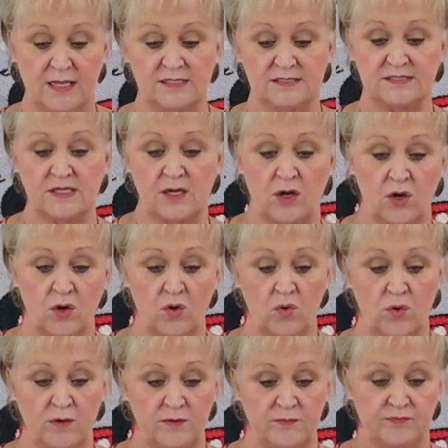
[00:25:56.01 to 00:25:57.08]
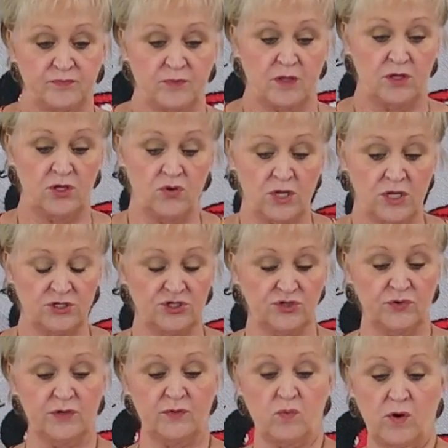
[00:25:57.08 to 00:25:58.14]
So you can
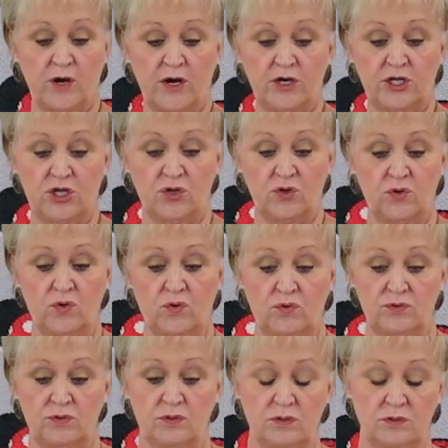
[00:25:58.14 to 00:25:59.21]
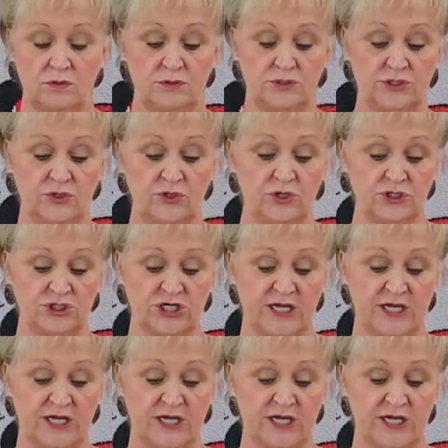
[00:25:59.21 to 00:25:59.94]
do it where you do your